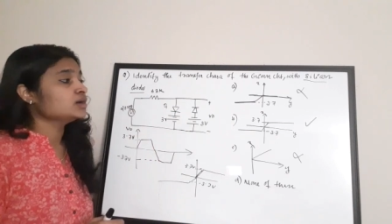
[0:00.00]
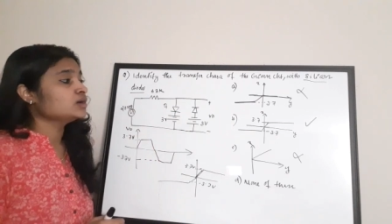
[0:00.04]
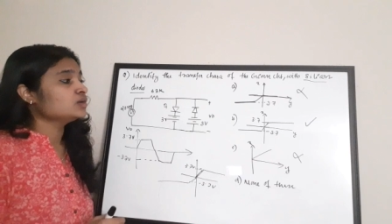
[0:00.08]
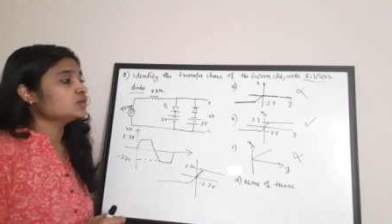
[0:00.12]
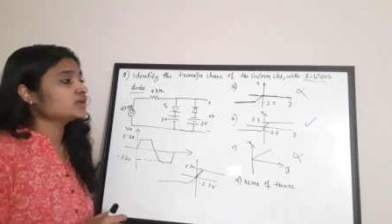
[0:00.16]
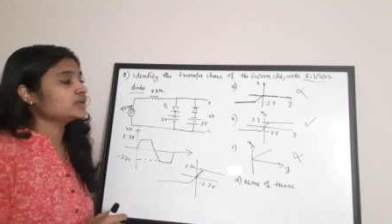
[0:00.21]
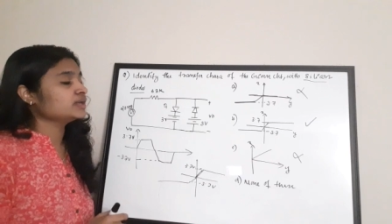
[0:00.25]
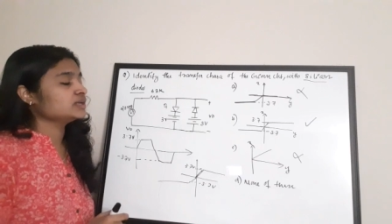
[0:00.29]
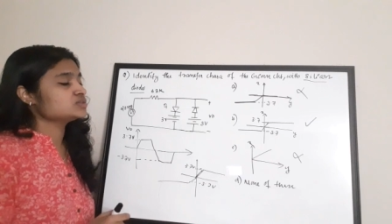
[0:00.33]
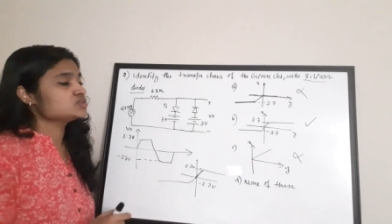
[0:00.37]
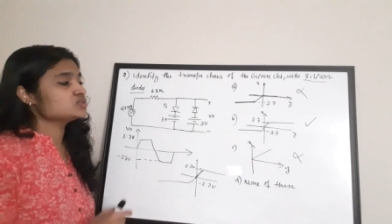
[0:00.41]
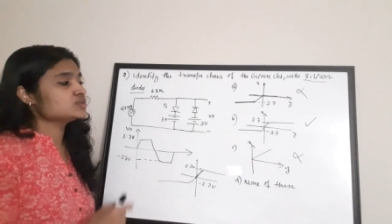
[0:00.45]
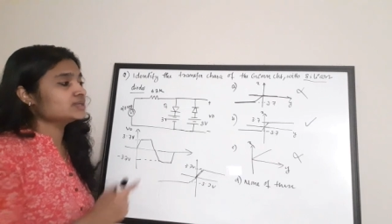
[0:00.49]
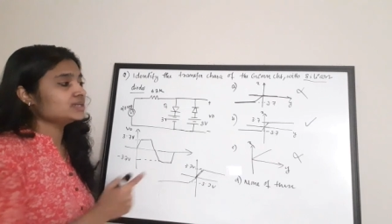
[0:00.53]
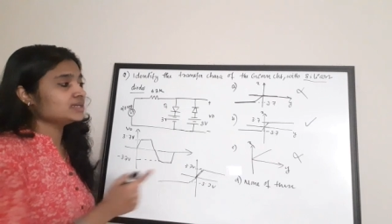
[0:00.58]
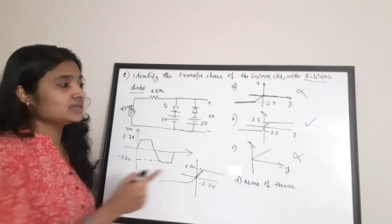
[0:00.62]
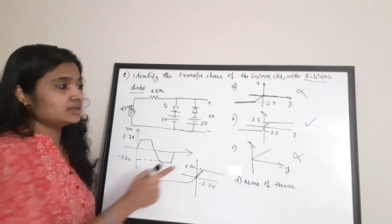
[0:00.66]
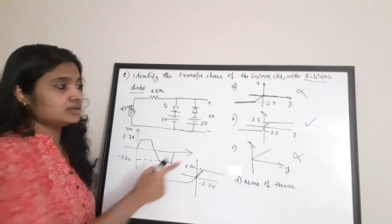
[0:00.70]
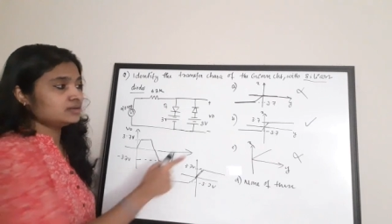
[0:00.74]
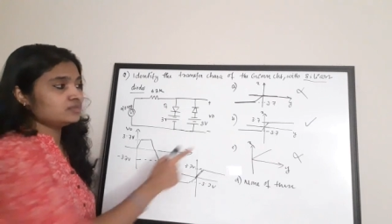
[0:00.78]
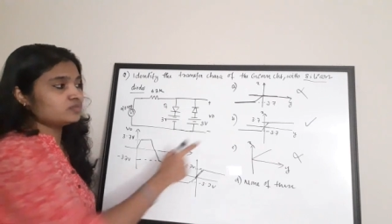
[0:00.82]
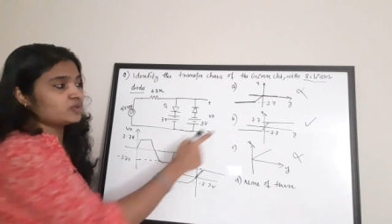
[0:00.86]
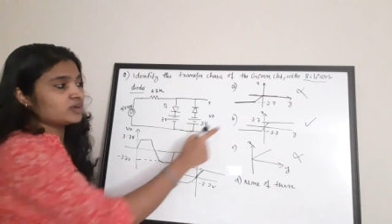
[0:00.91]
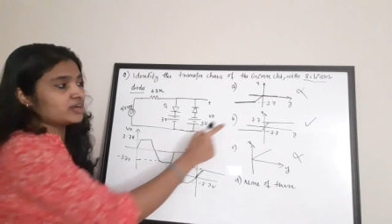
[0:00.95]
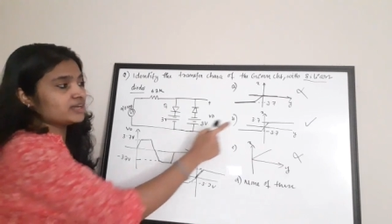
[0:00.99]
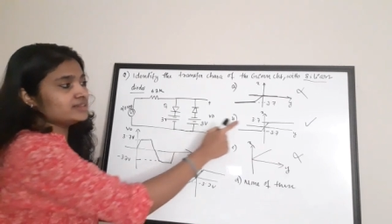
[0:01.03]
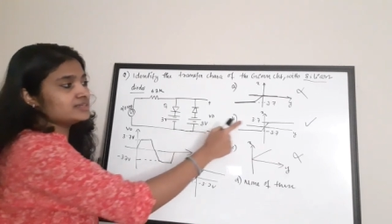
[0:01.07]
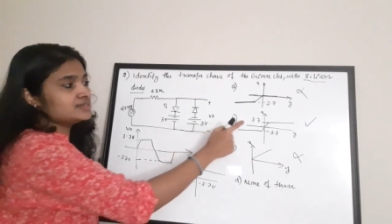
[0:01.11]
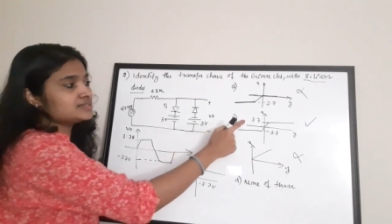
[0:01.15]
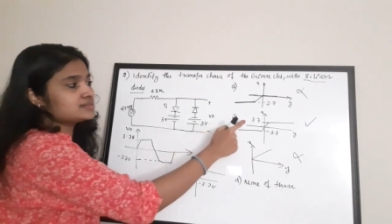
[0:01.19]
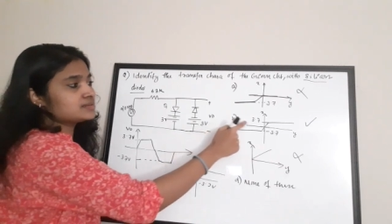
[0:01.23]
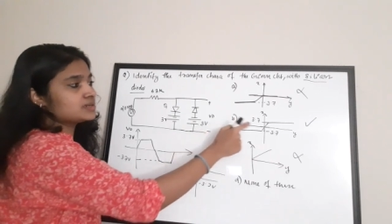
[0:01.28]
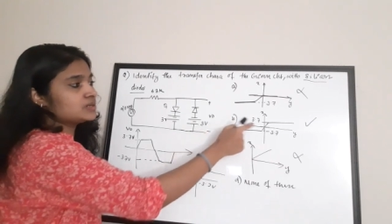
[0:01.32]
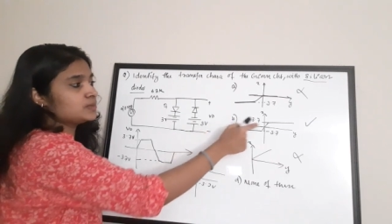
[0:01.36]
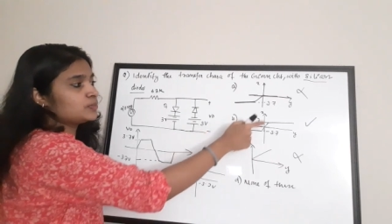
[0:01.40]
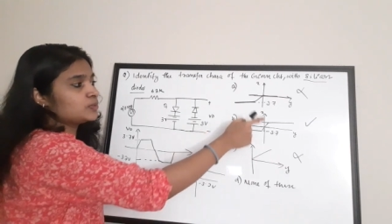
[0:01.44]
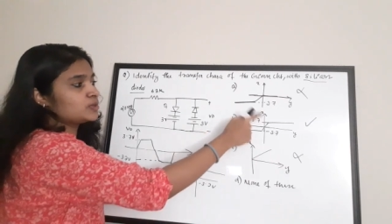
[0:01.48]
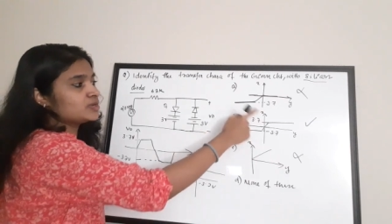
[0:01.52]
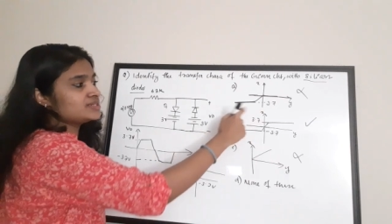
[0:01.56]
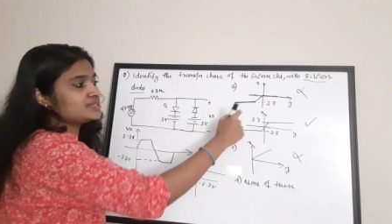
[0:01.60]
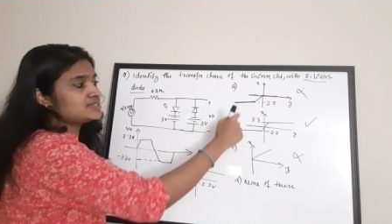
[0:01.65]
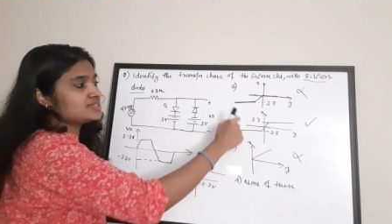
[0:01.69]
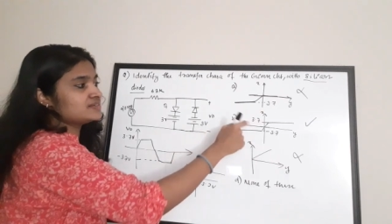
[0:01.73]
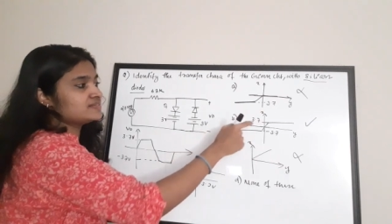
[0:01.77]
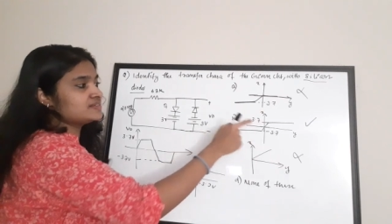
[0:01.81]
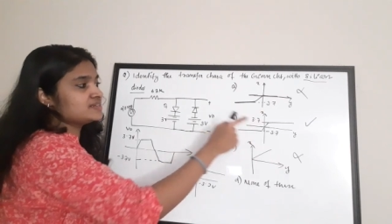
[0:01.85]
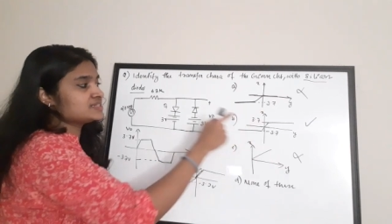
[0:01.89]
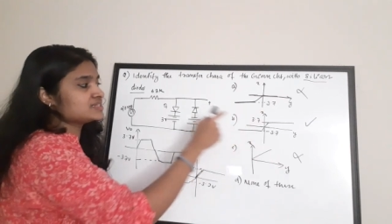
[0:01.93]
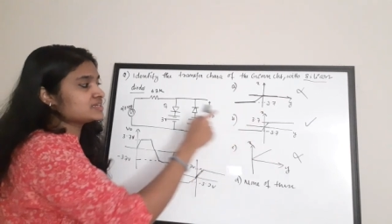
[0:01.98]
Okay, so here why this
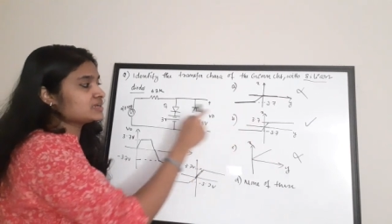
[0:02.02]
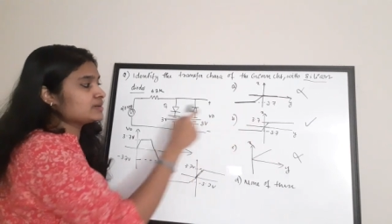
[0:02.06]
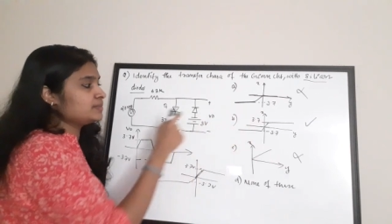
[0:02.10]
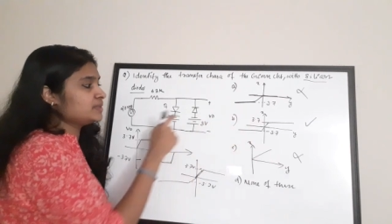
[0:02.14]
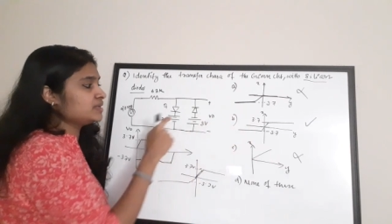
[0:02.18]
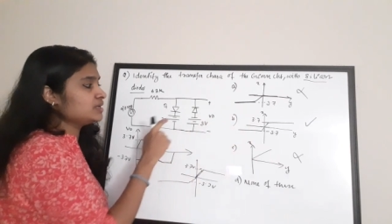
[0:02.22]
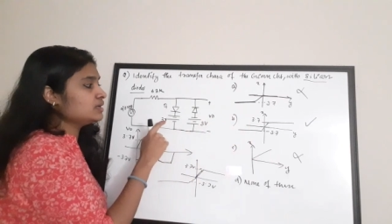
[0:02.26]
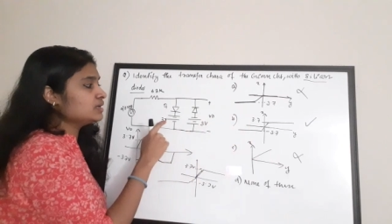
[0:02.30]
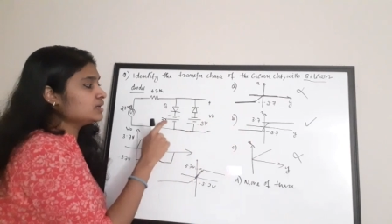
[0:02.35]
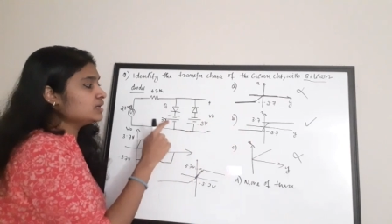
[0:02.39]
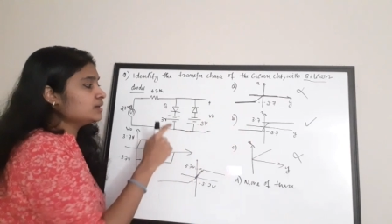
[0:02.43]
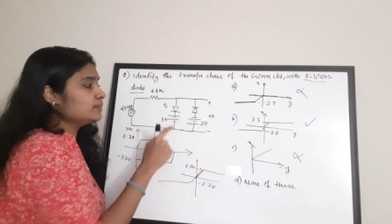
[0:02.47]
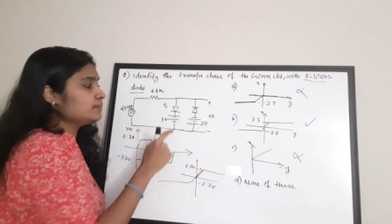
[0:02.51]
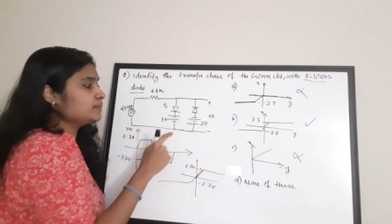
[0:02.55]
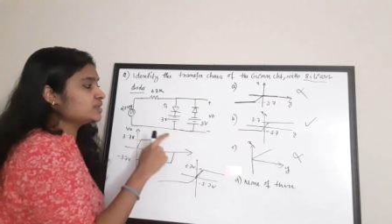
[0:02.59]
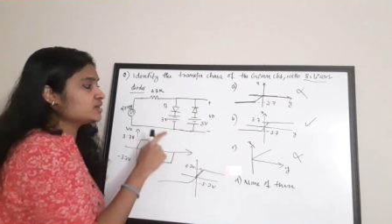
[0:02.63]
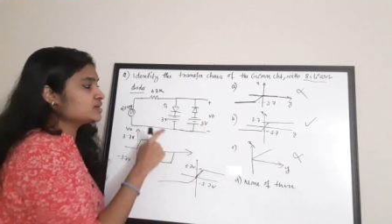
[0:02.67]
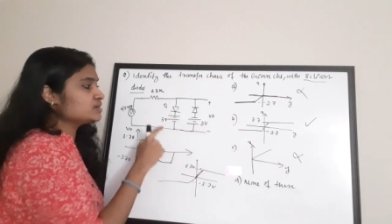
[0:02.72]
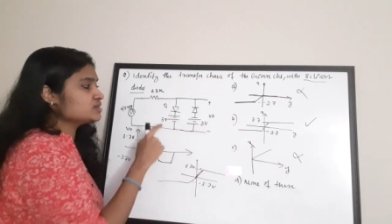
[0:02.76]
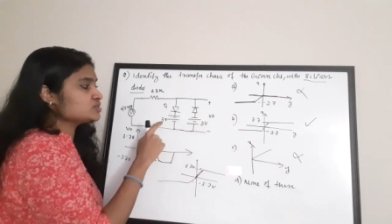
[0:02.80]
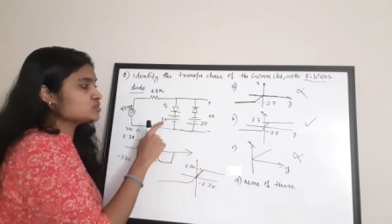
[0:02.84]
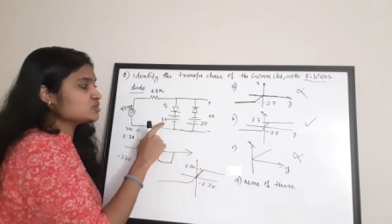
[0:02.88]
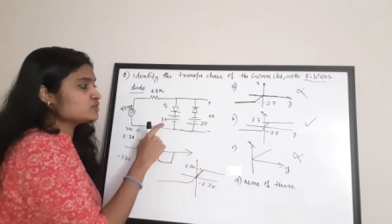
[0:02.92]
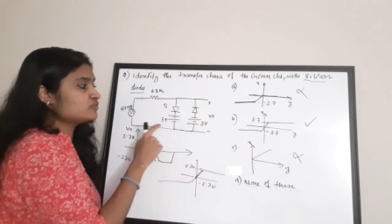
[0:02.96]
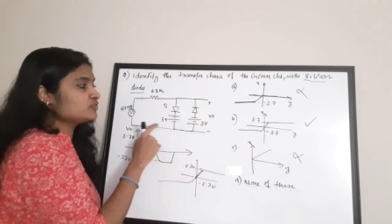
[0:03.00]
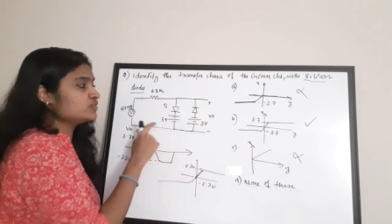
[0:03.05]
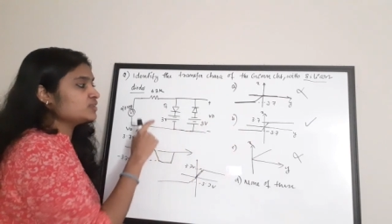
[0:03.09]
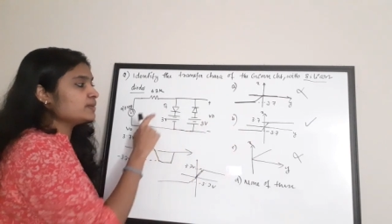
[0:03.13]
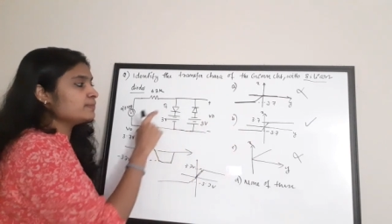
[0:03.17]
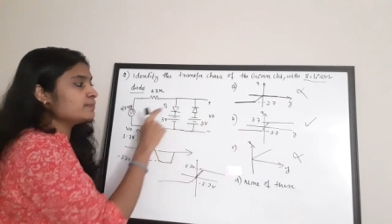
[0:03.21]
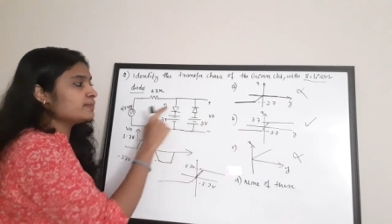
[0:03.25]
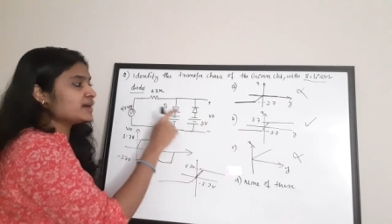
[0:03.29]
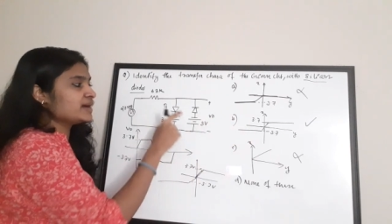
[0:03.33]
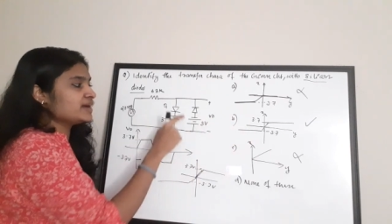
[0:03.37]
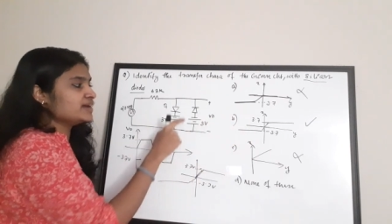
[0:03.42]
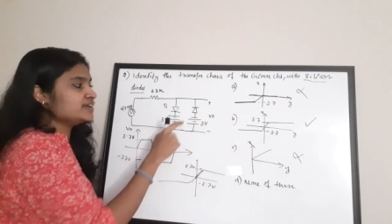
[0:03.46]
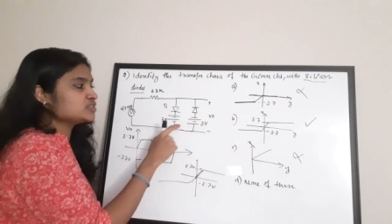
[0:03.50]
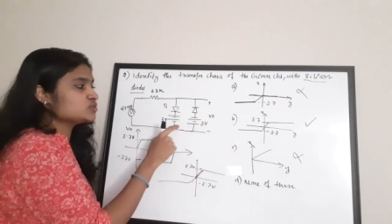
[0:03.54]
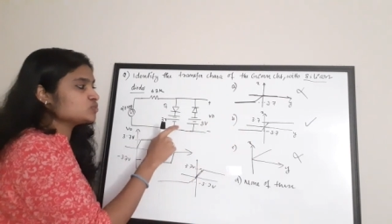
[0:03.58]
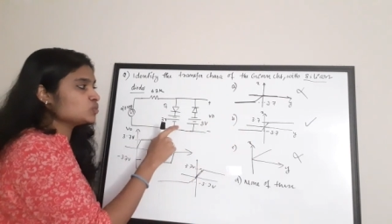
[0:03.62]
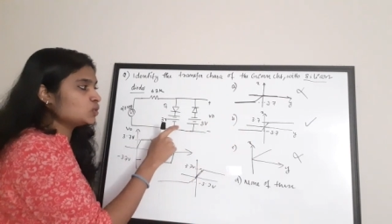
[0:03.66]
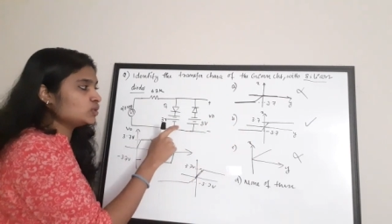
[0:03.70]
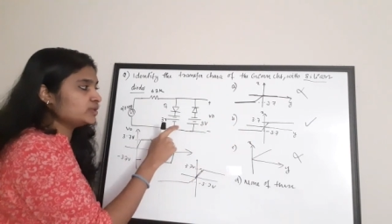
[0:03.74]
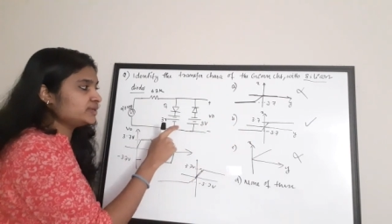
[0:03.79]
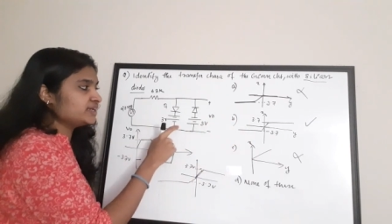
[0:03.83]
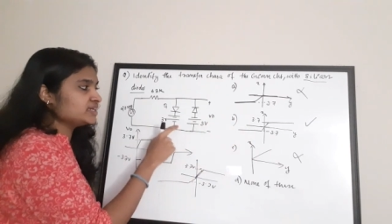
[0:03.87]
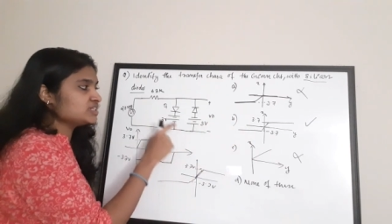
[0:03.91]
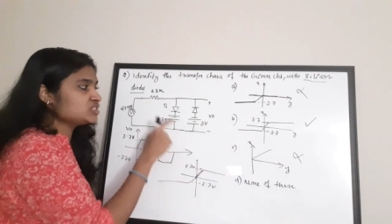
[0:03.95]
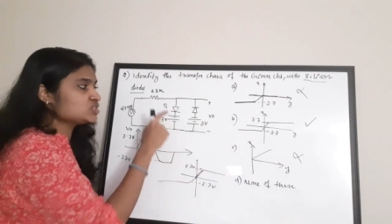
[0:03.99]
3.7 is coming? Because of the bias
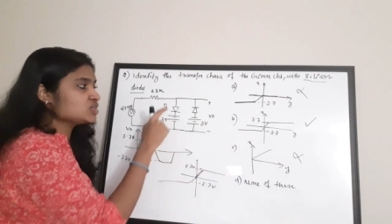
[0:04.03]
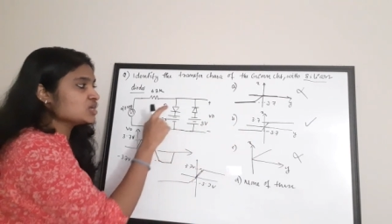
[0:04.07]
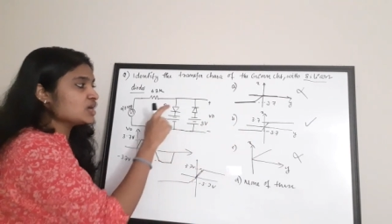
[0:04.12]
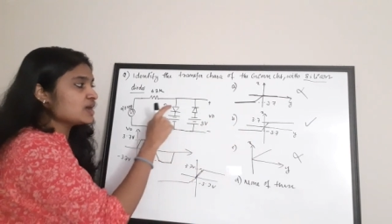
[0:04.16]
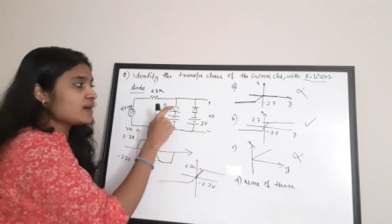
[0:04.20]
voltage